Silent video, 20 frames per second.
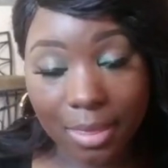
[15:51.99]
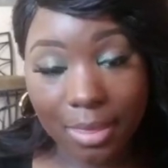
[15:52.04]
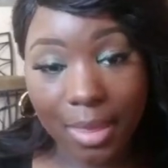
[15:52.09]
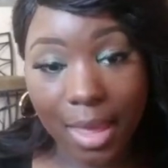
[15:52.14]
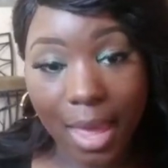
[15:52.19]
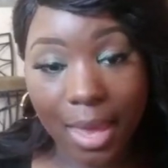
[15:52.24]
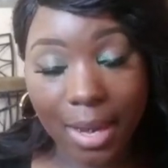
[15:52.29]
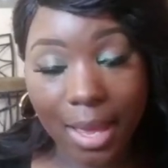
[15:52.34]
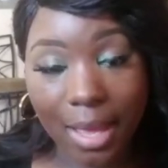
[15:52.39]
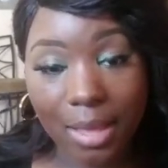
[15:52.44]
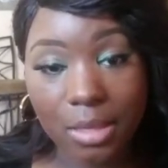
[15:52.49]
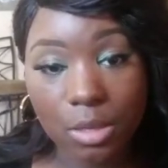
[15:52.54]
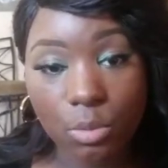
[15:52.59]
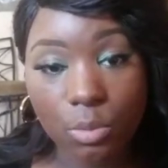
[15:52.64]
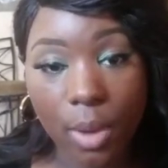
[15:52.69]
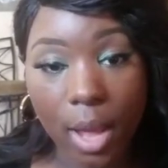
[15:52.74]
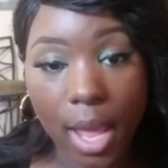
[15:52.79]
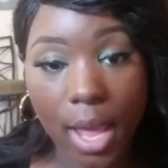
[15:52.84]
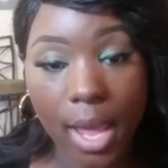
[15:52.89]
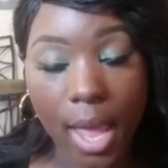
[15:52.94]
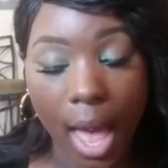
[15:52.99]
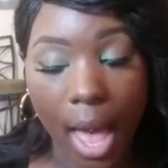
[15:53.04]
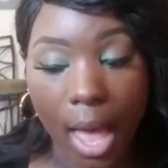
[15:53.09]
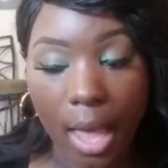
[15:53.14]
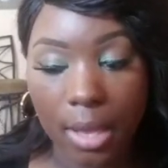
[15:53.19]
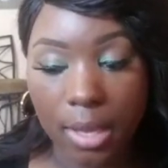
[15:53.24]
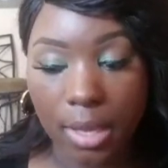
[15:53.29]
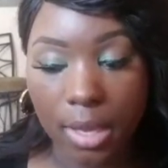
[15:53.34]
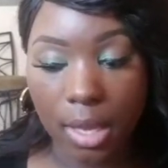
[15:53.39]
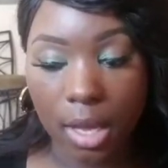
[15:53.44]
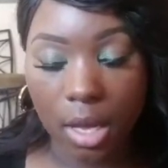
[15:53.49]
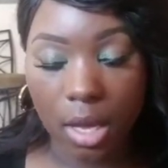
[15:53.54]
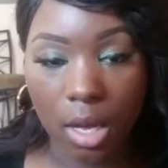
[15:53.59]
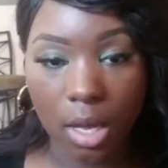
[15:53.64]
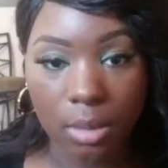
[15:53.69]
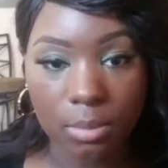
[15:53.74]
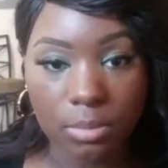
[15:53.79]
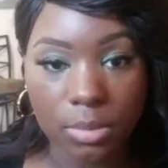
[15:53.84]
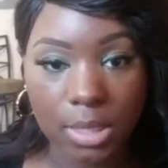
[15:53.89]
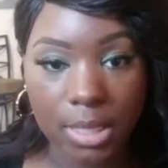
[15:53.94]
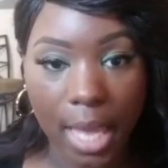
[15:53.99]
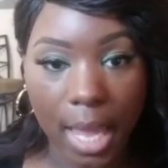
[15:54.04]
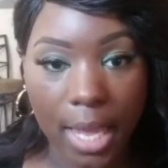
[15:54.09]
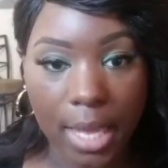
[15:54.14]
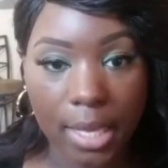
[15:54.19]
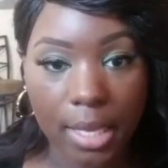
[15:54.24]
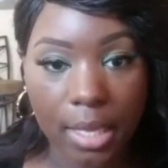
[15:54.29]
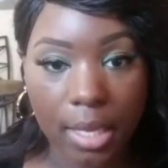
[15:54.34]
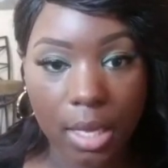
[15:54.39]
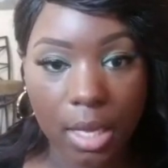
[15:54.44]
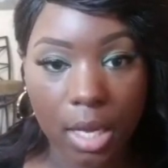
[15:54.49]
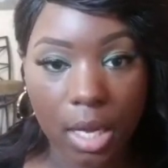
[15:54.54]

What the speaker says: that out the way, I take